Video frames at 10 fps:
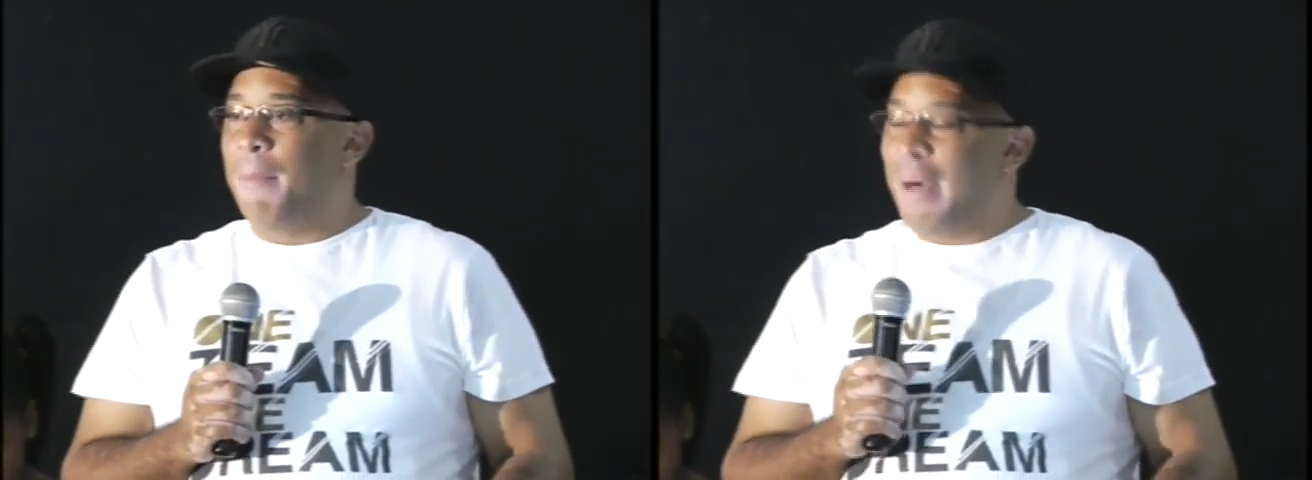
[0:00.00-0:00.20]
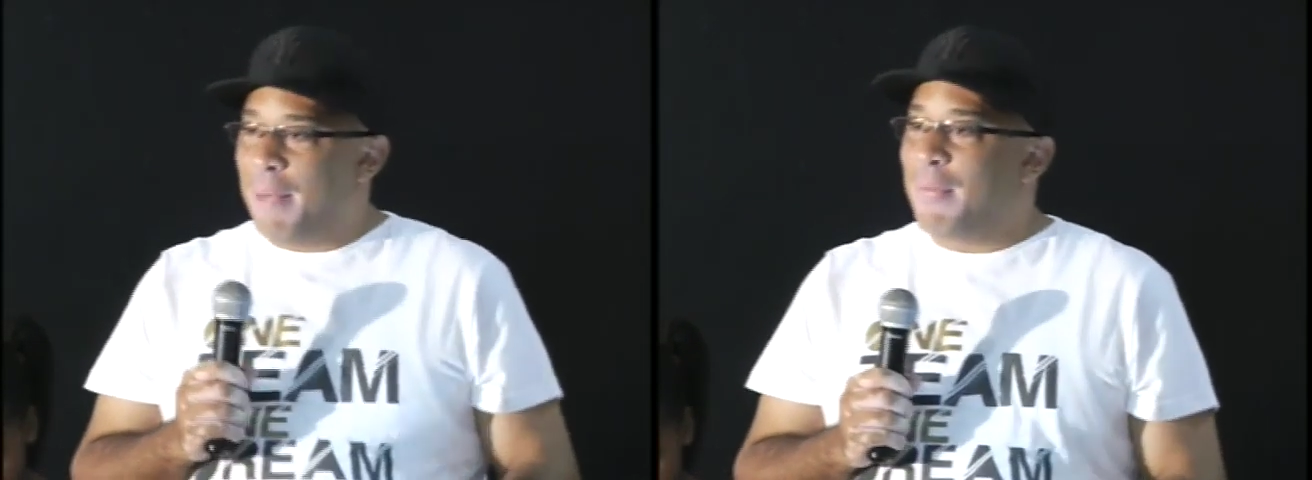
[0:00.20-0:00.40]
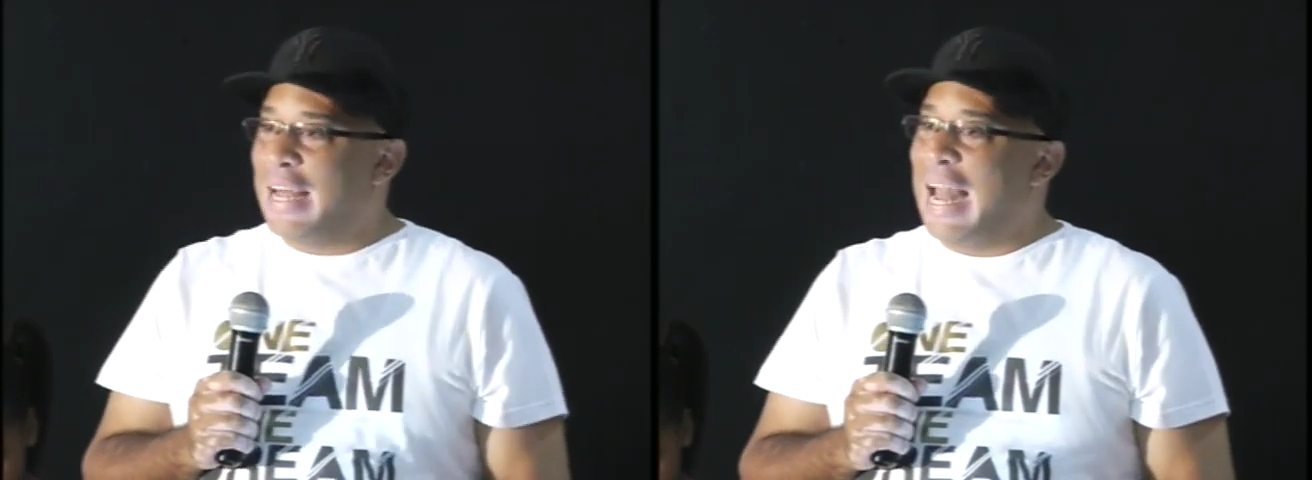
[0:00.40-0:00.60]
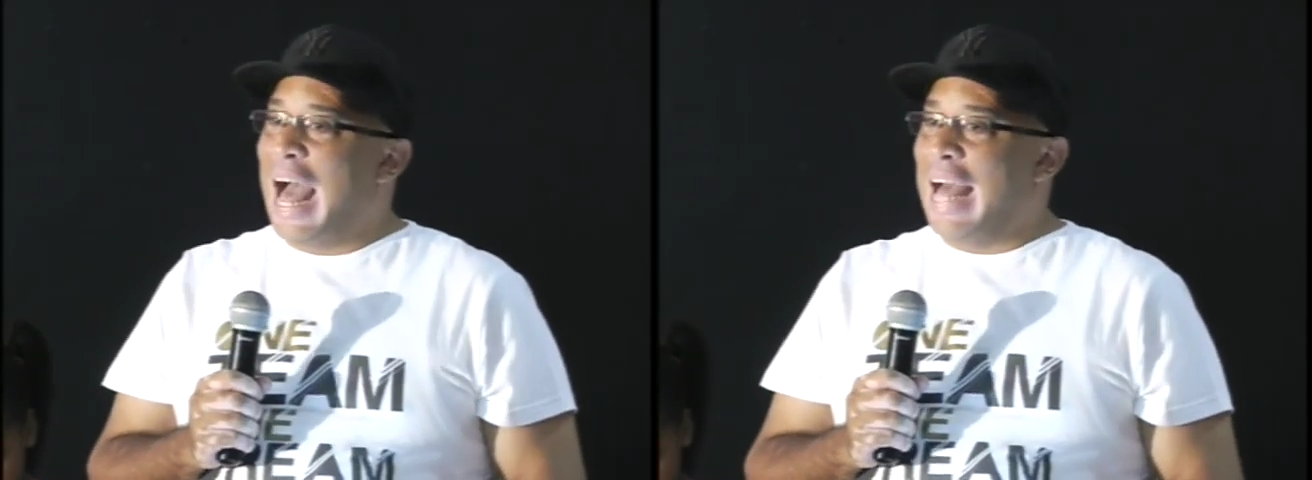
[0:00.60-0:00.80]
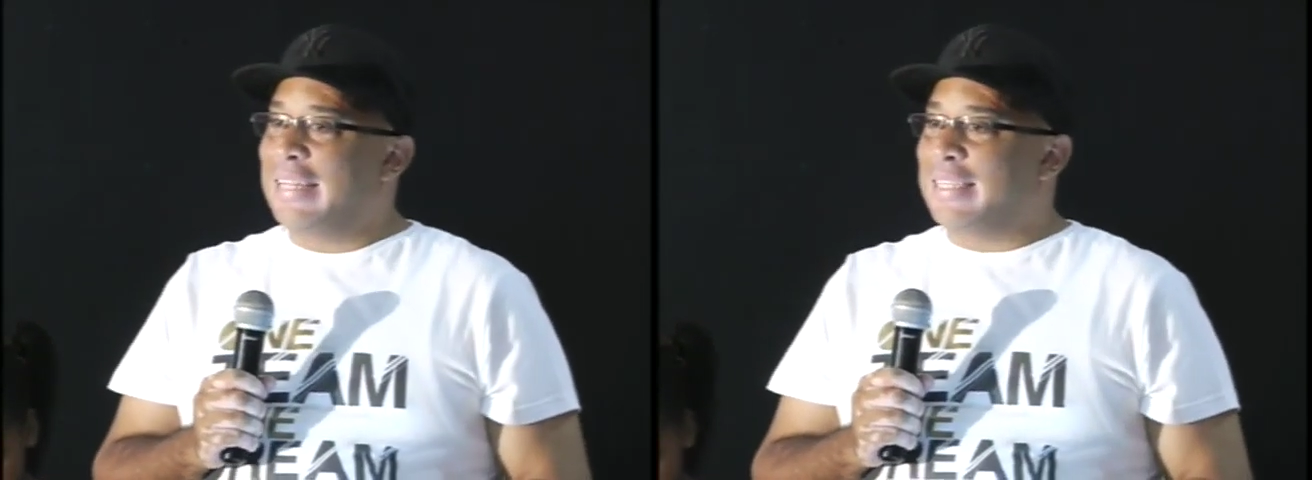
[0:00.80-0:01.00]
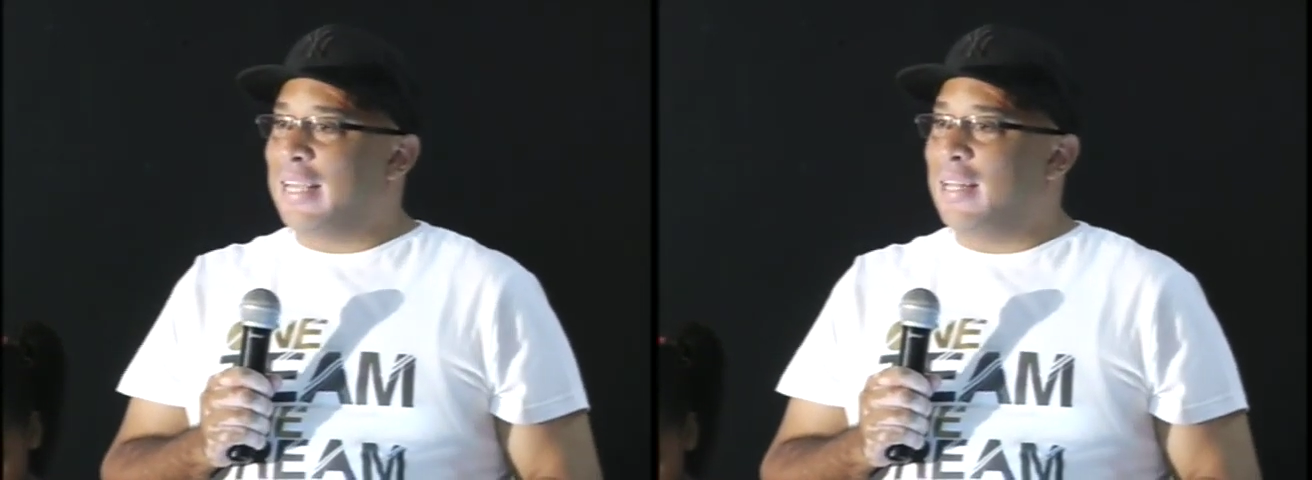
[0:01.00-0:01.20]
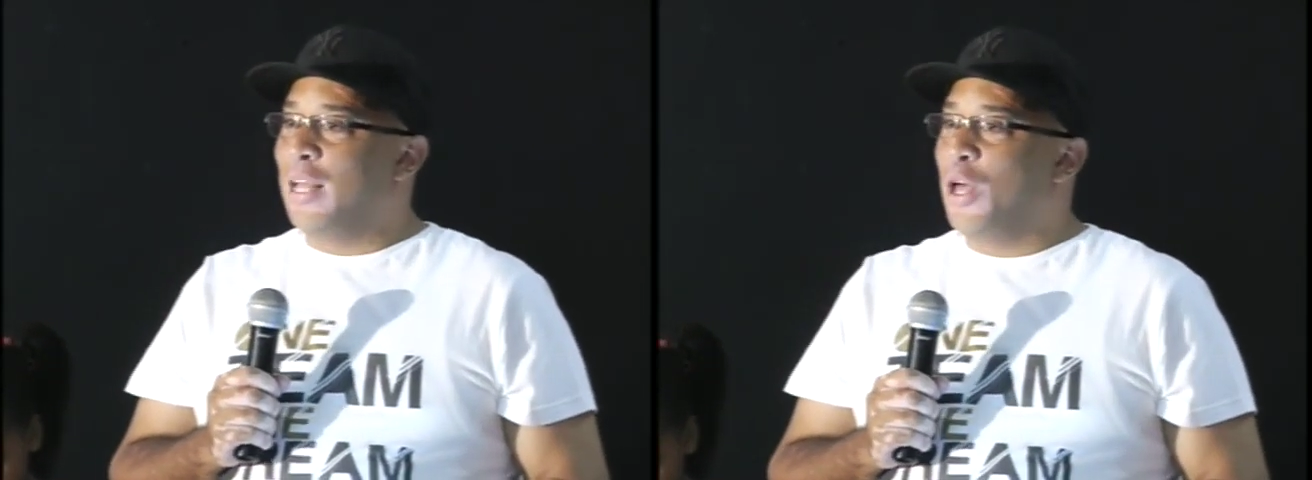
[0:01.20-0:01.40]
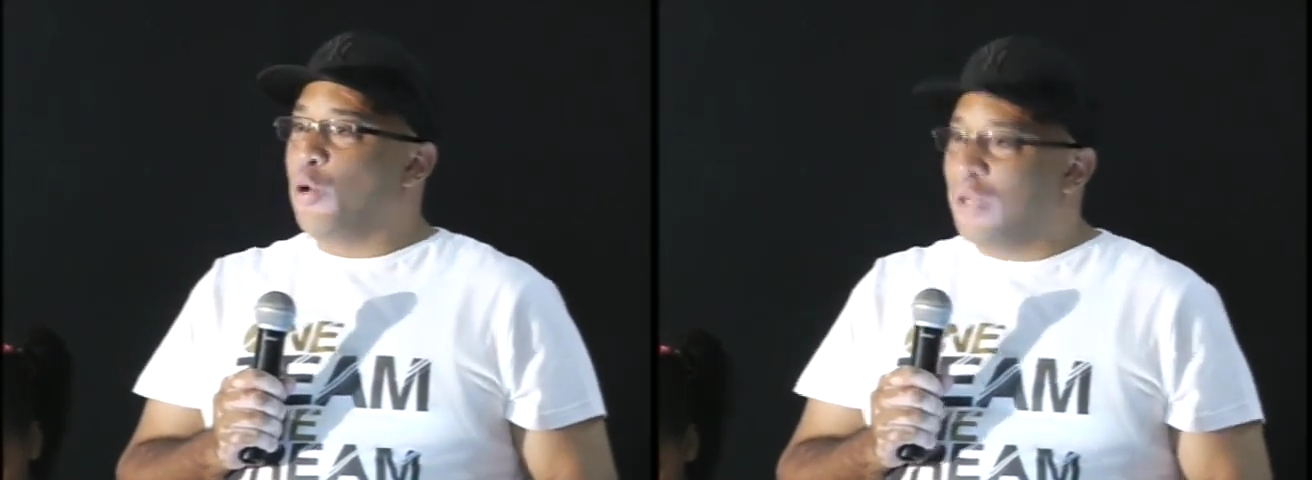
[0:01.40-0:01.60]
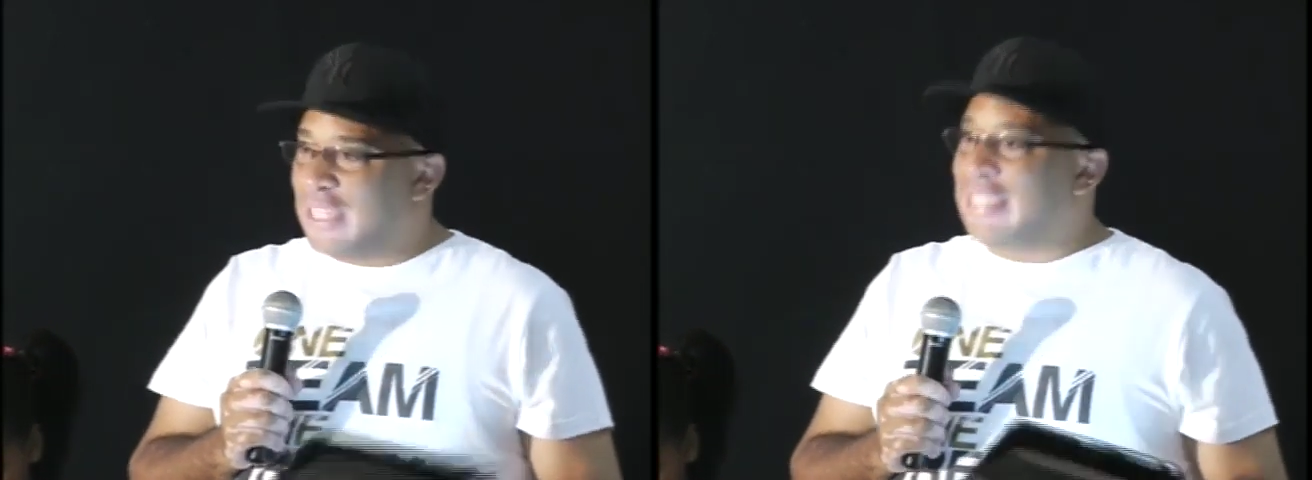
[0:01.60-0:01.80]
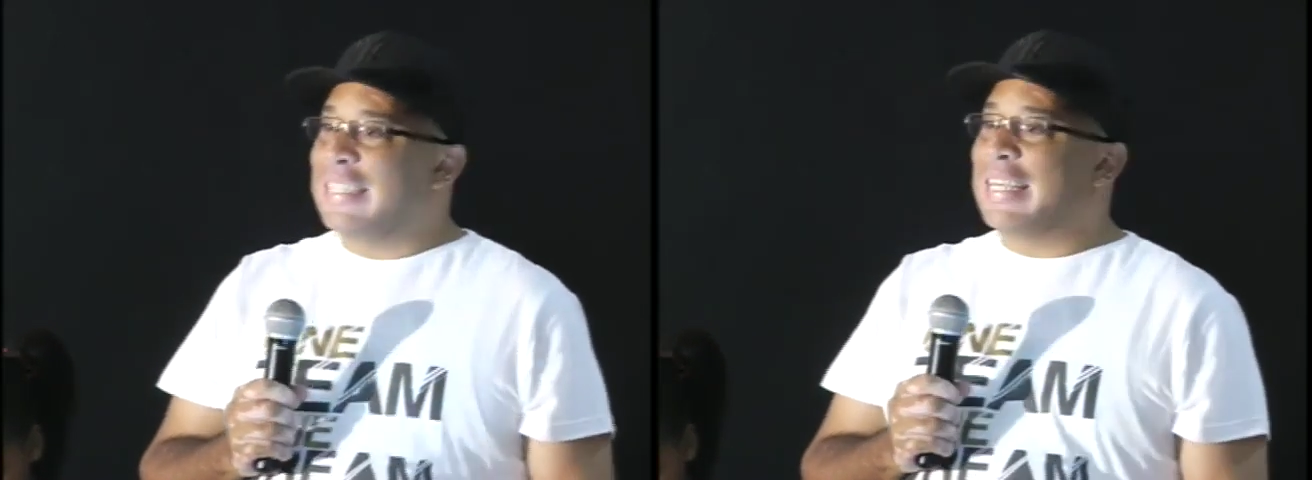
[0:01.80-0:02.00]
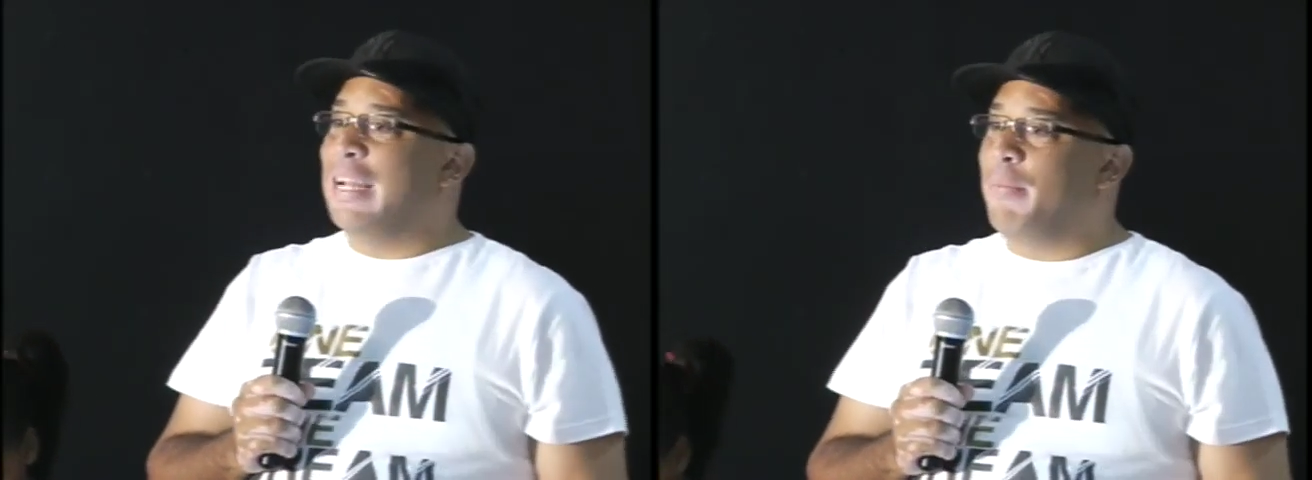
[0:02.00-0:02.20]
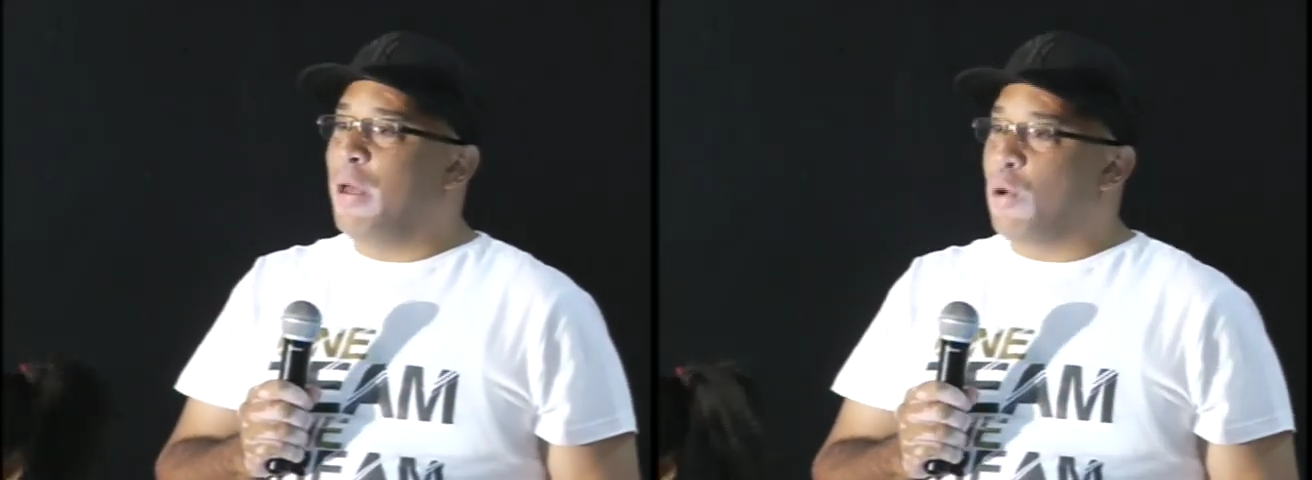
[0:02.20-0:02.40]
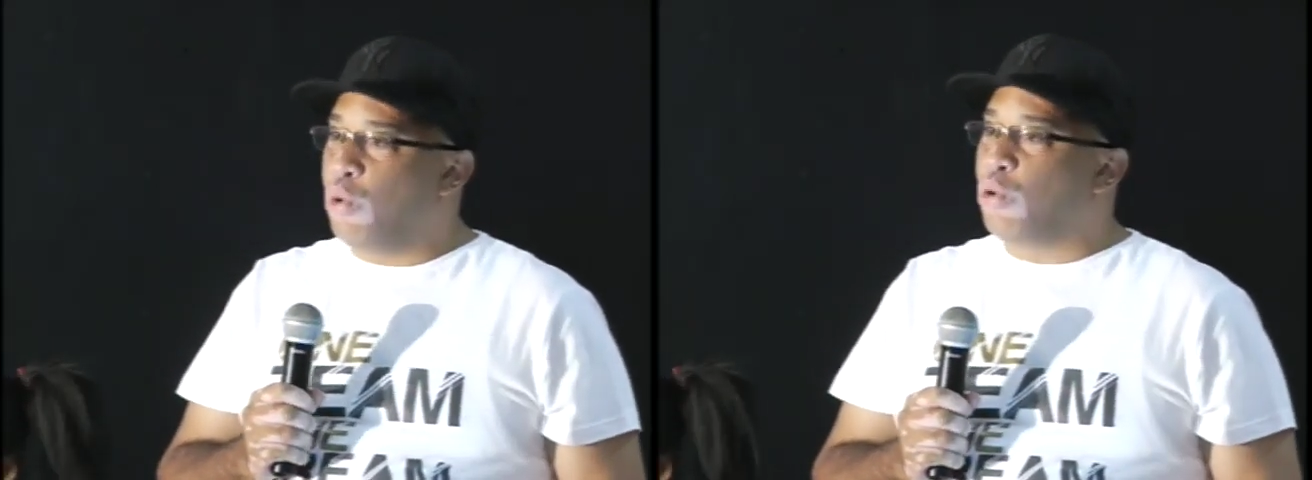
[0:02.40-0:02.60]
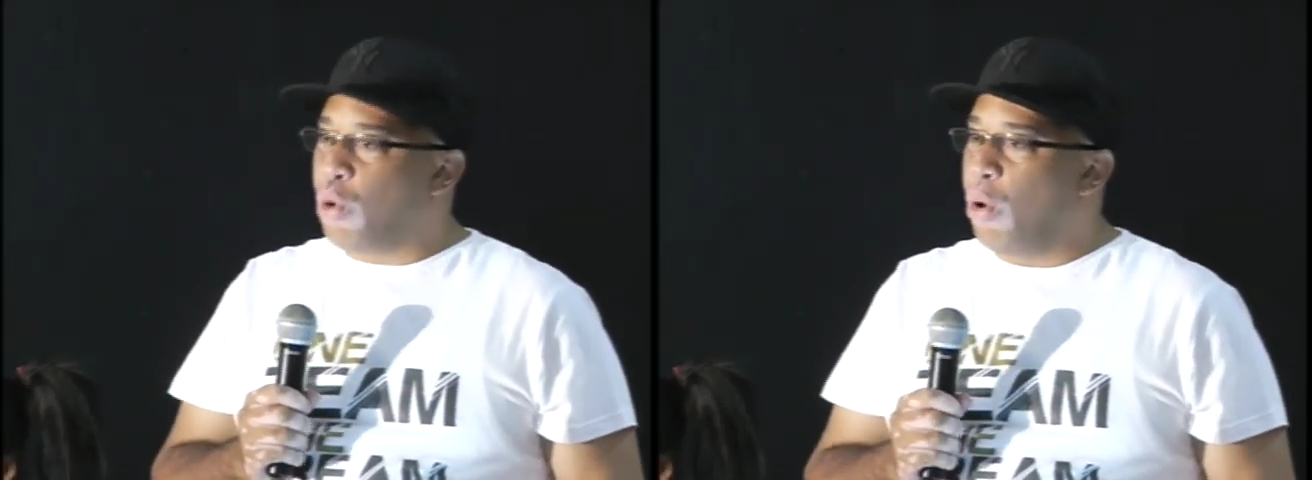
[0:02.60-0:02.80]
but I'm gonna answer it because this is gonna be a good